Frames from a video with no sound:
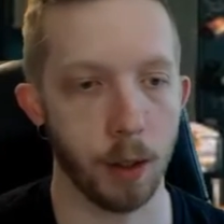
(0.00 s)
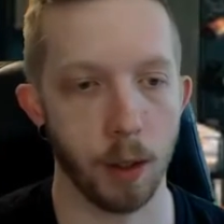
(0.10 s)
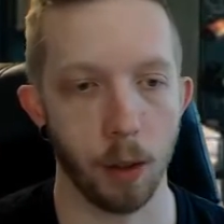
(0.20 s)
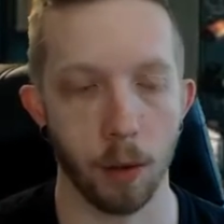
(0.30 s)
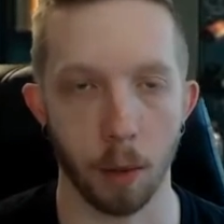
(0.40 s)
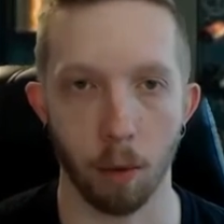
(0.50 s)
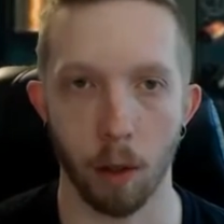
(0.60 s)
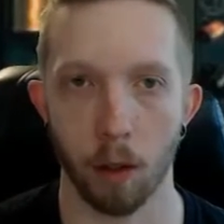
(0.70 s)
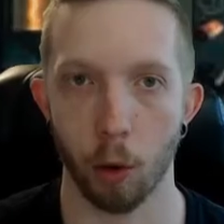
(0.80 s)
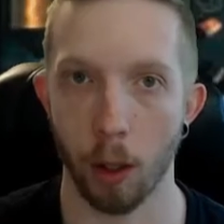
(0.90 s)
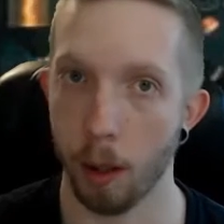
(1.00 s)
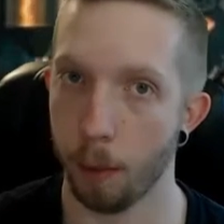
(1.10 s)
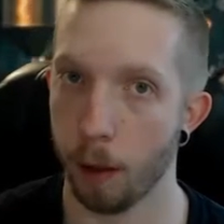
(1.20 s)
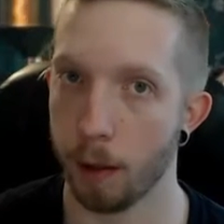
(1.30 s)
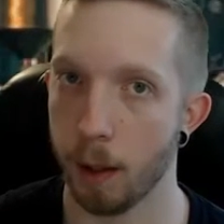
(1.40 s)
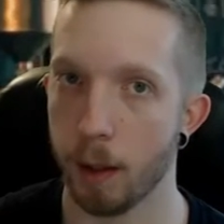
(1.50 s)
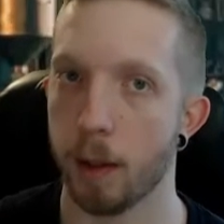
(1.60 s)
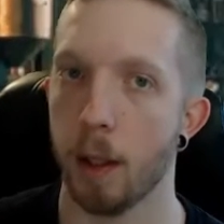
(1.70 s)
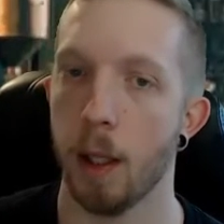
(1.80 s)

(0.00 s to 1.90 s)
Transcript: doing the dry process,